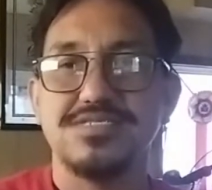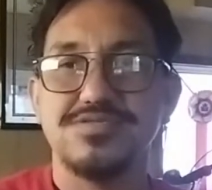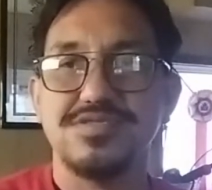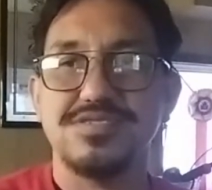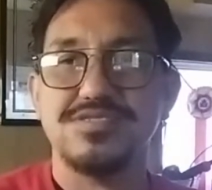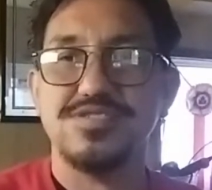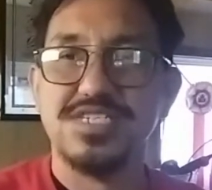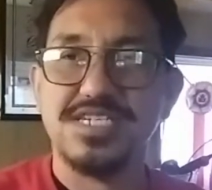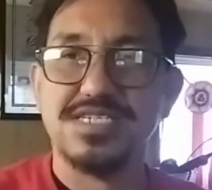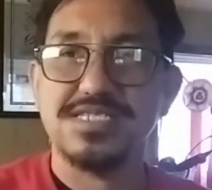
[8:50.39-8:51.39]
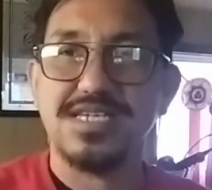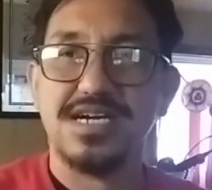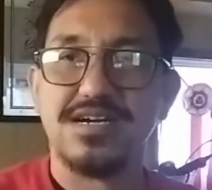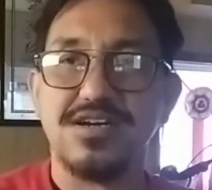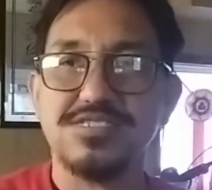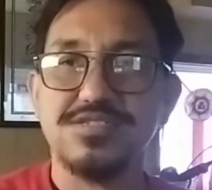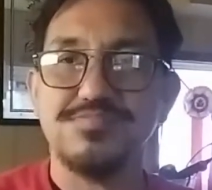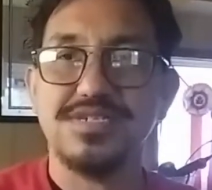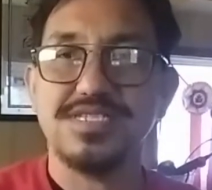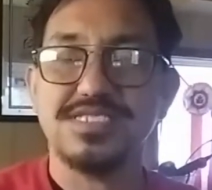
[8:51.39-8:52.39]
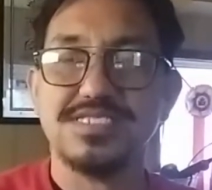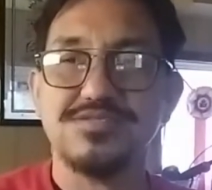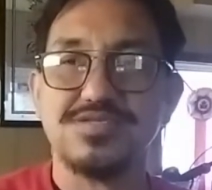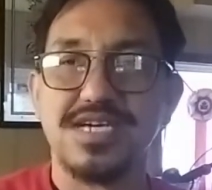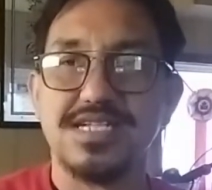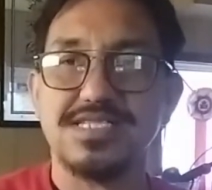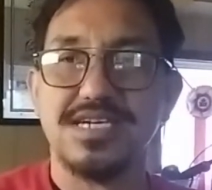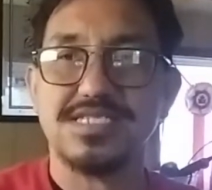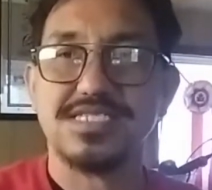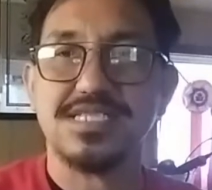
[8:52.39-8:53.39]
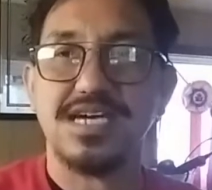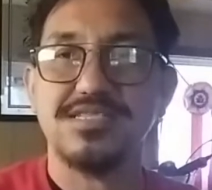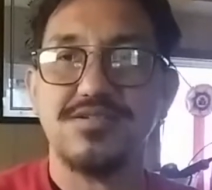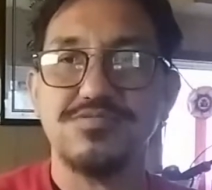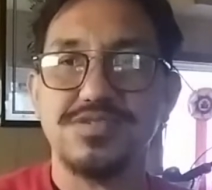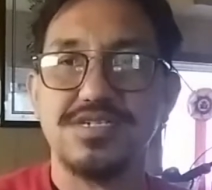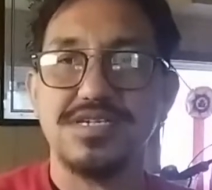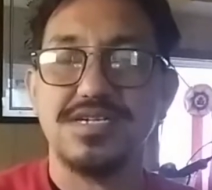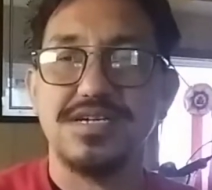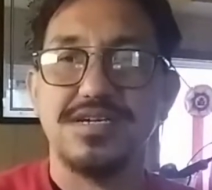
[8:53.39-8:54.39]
the customer needs to tell the stud owner